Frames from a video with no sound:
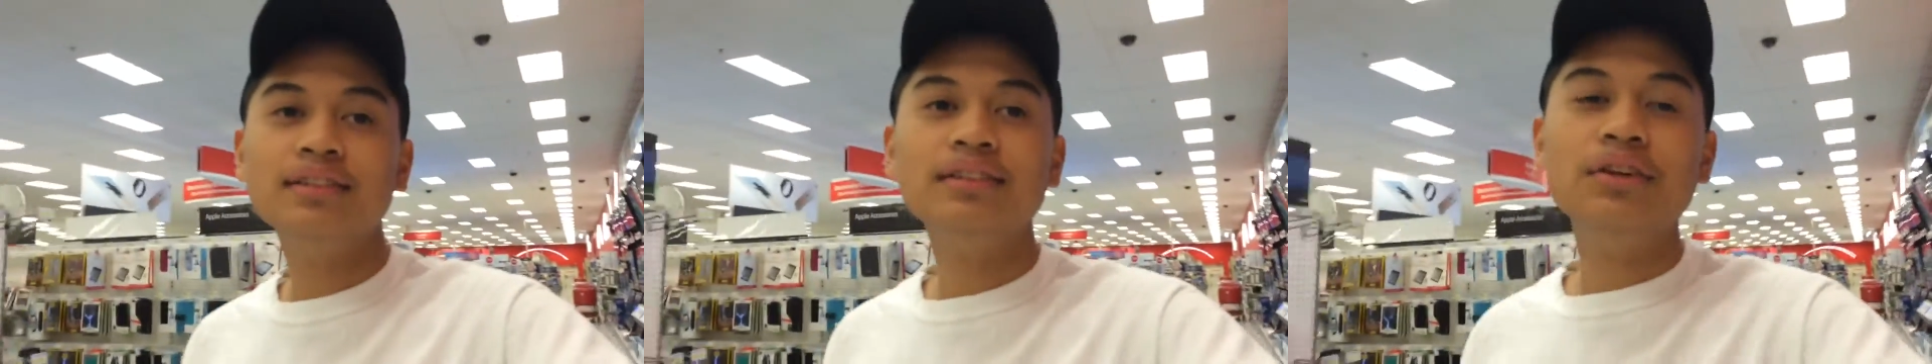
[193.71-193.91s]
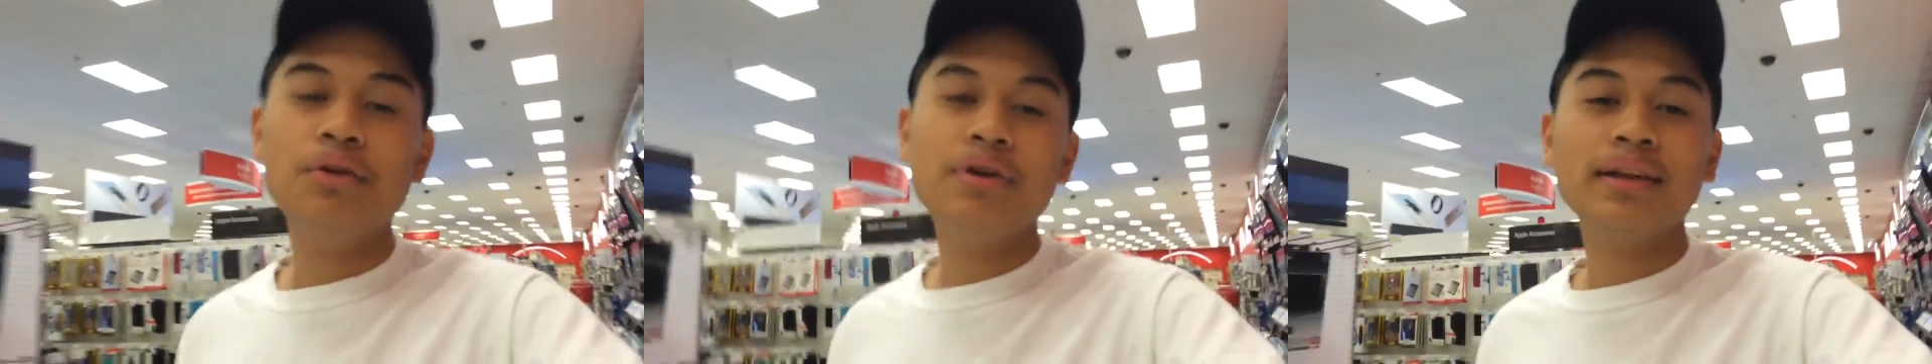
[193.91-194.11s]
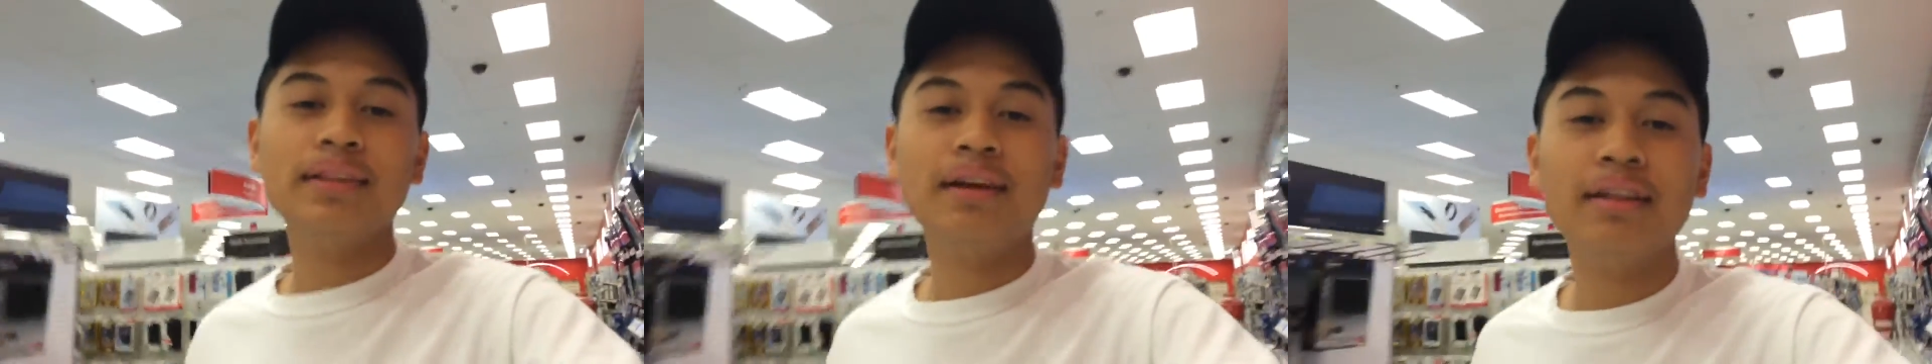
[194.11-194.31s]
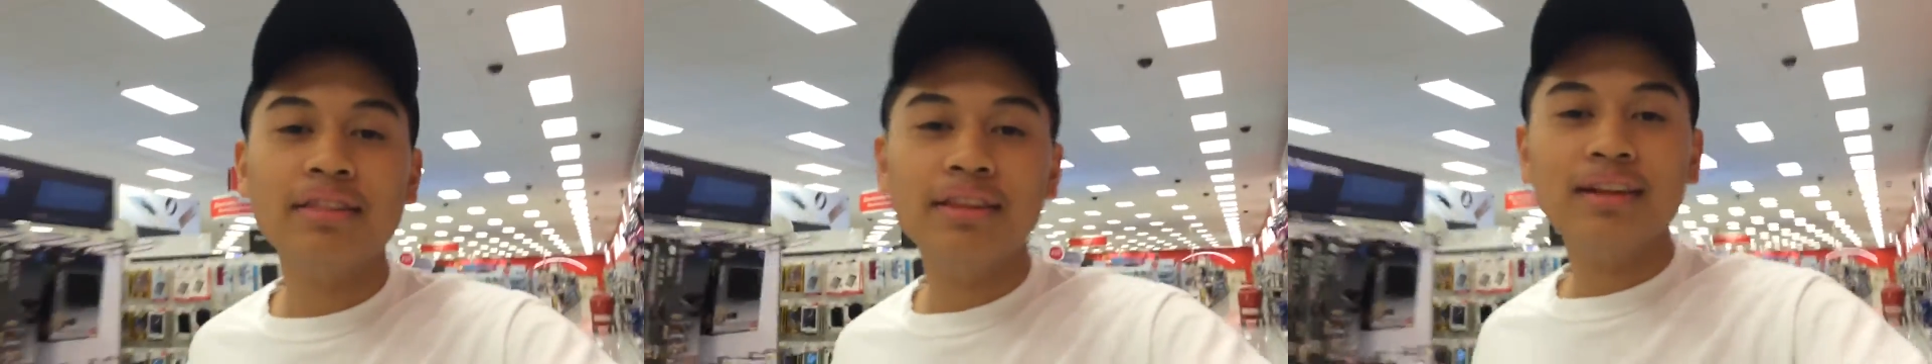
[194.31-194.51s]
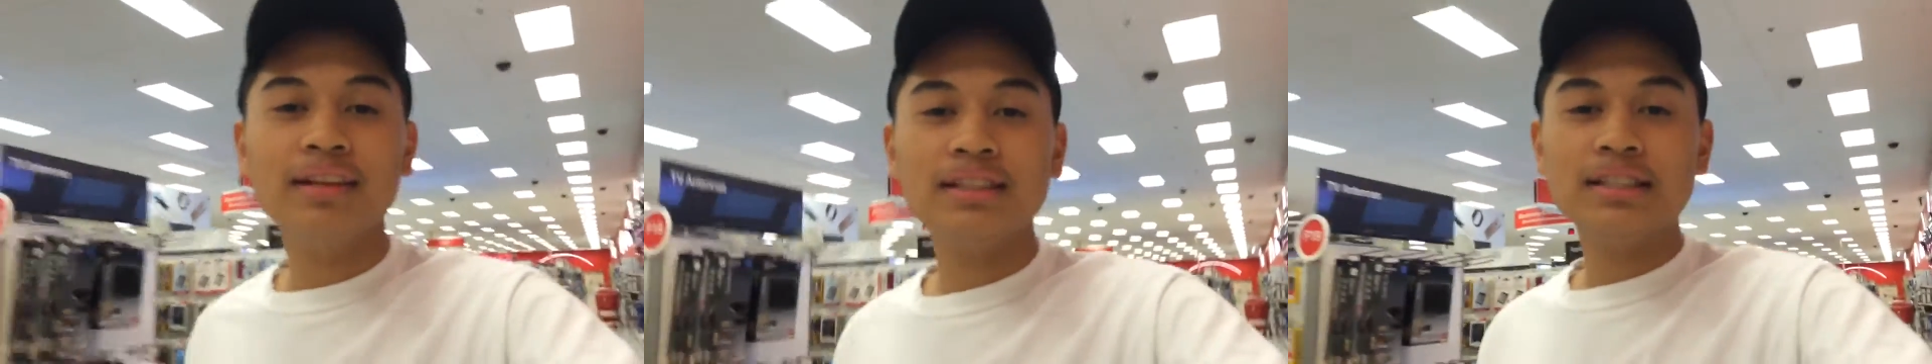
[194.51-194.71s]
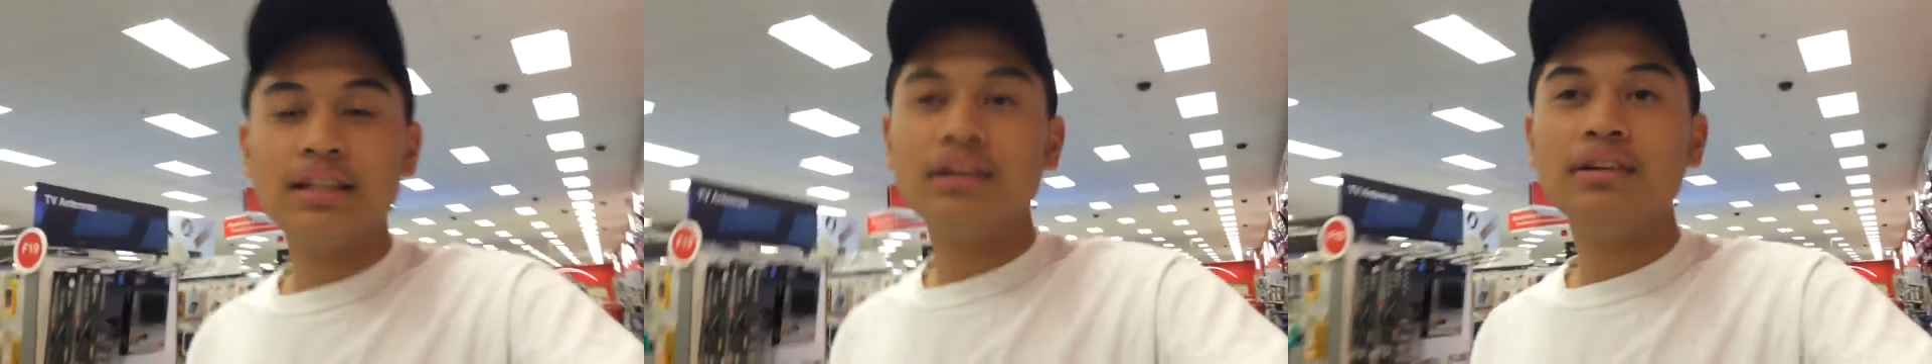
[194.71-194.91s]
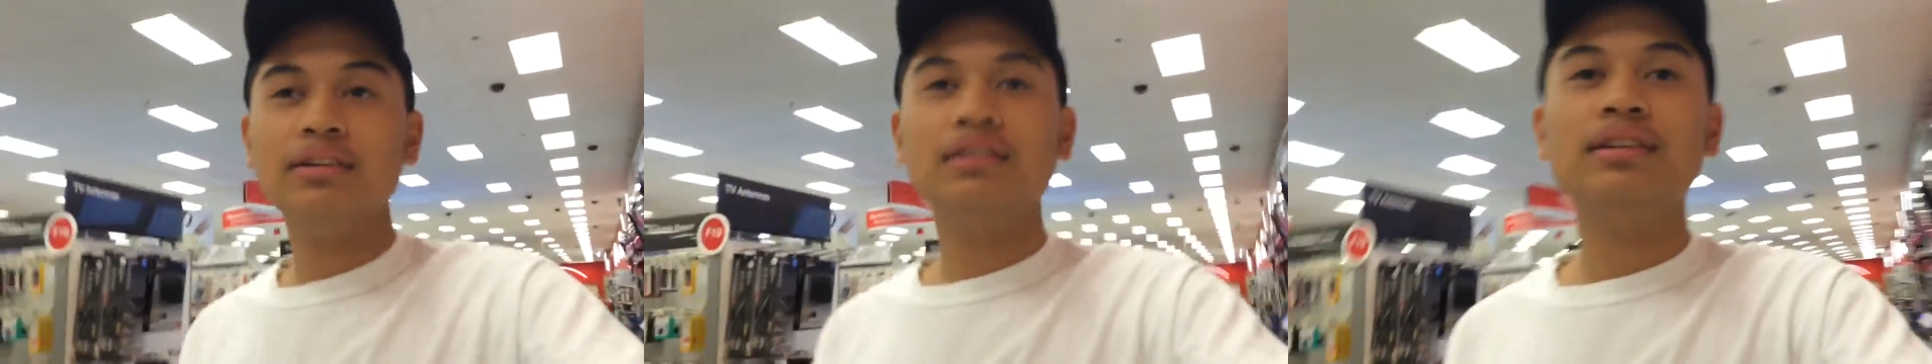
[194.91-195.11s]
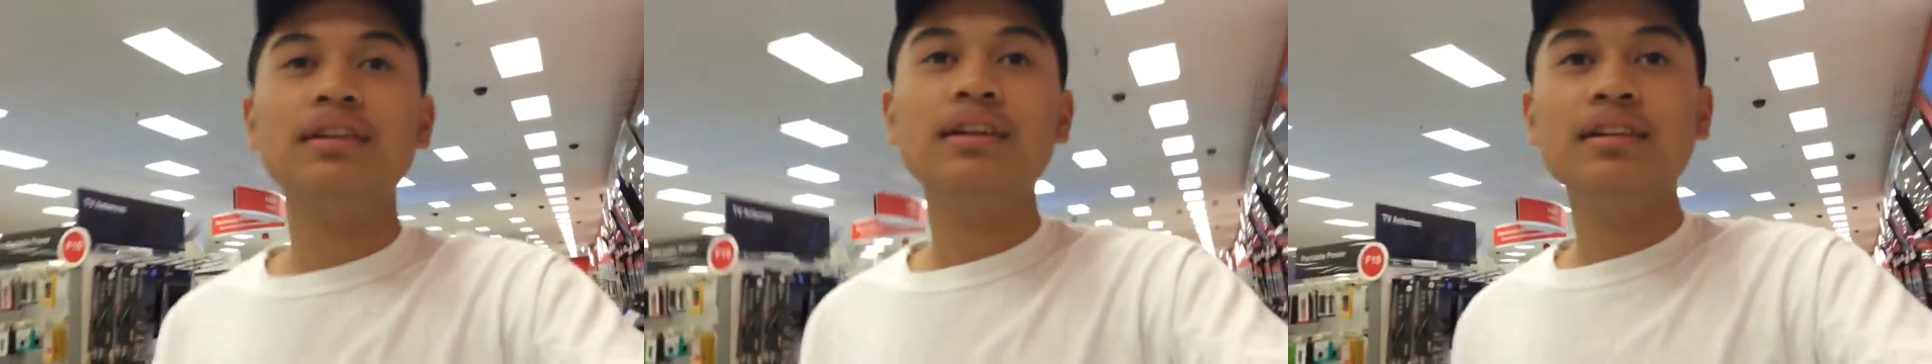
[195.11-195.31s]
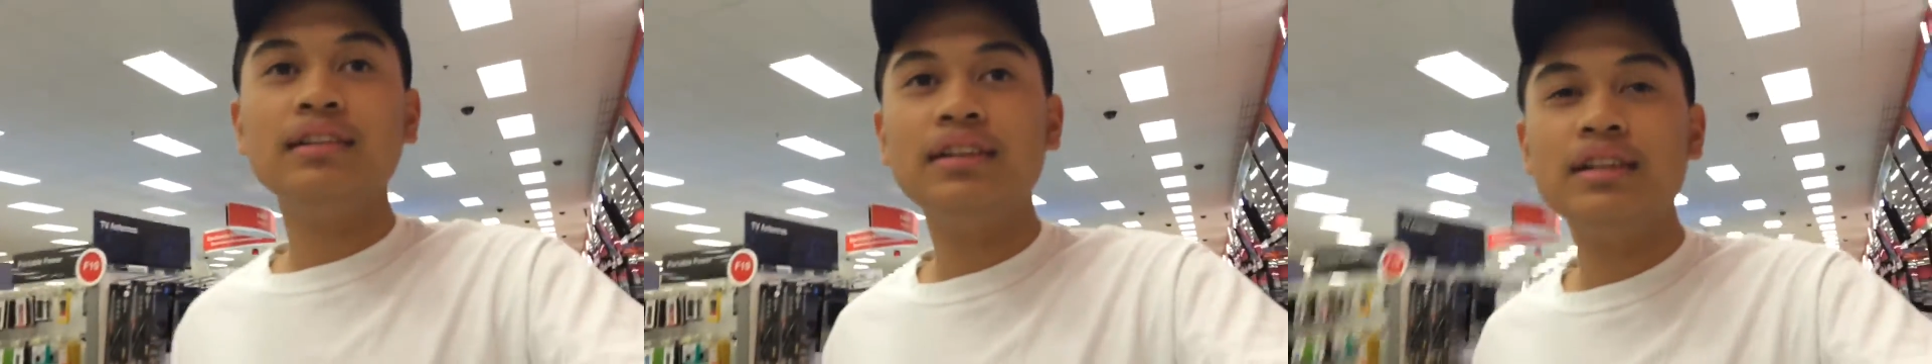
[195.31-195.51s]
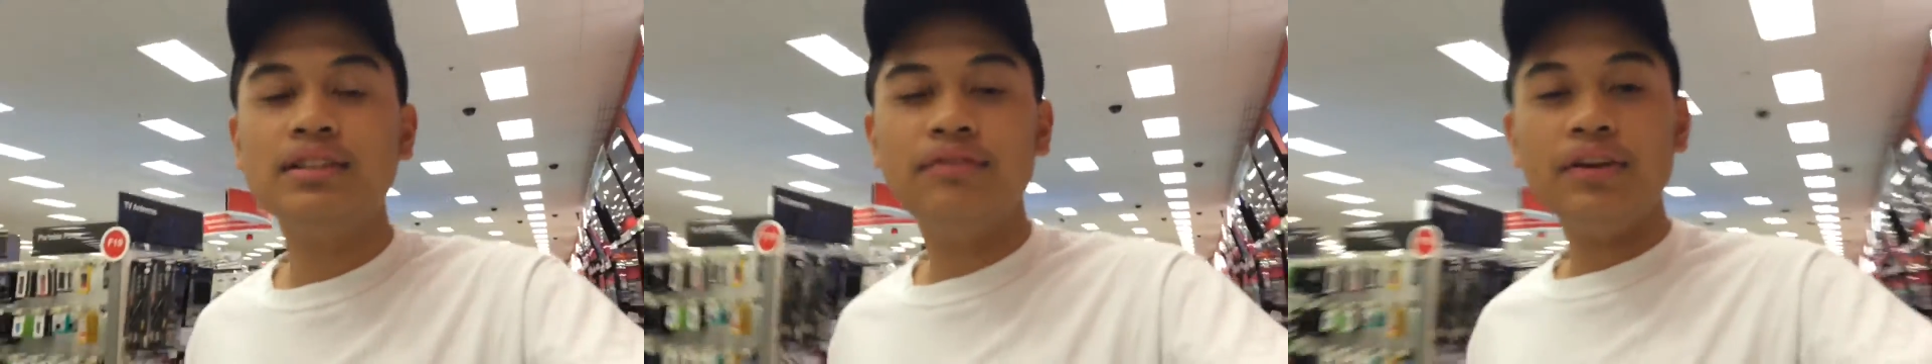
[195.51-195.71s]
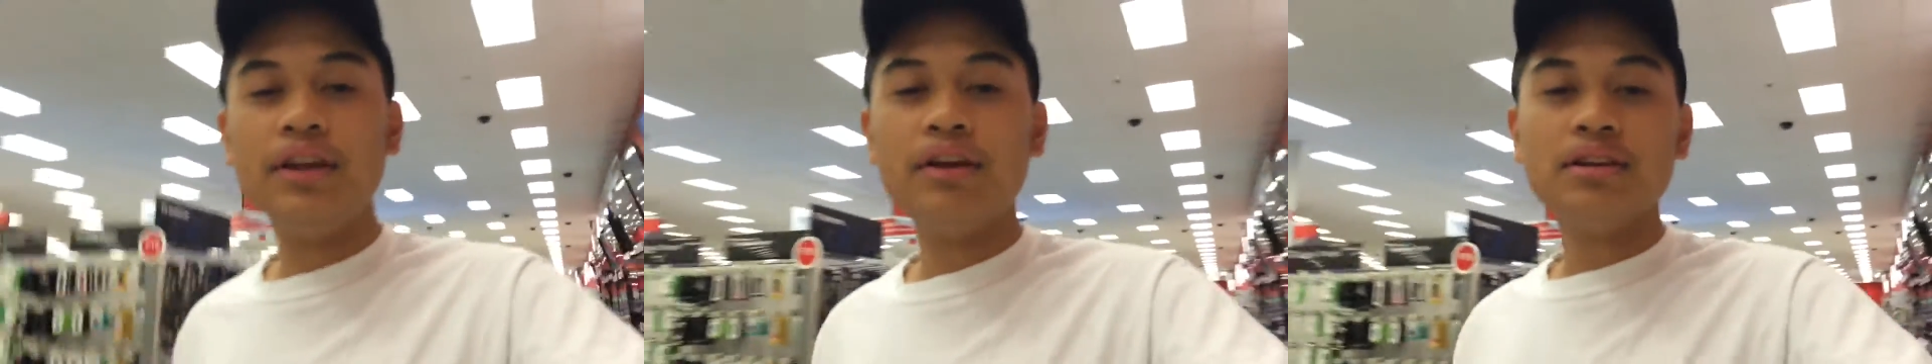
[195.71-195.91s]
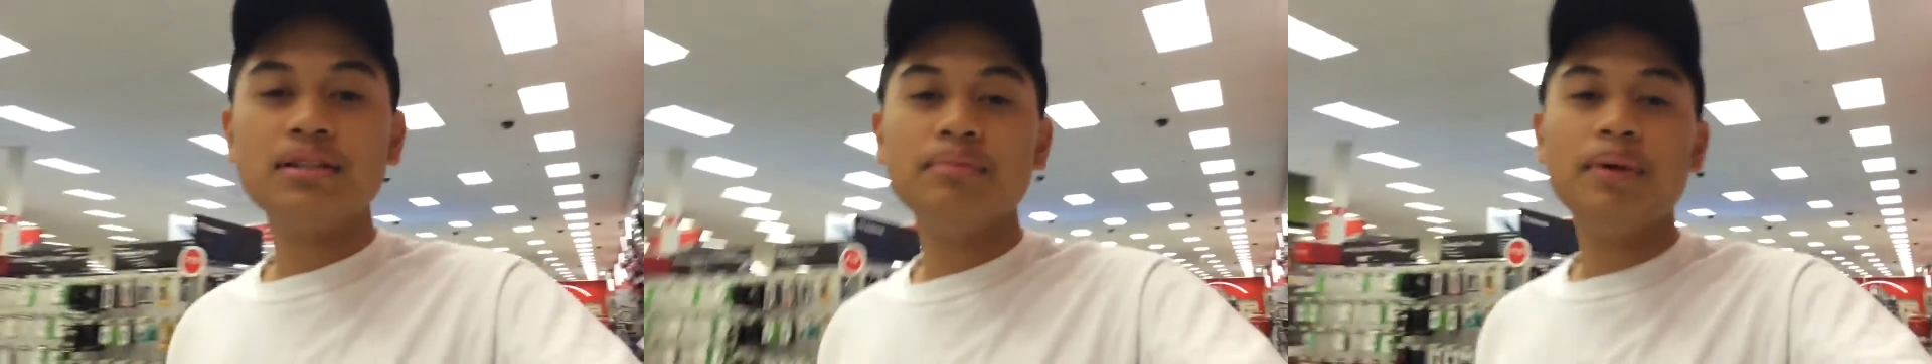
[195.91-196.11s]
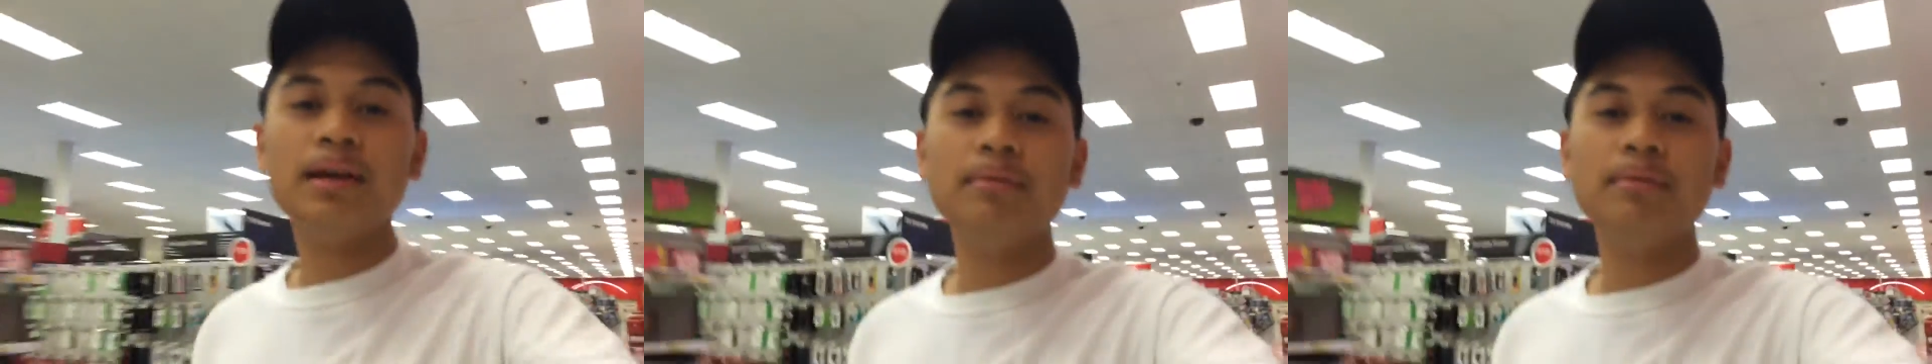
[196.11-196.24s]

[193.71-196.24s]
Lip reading: doing nothing, so these videos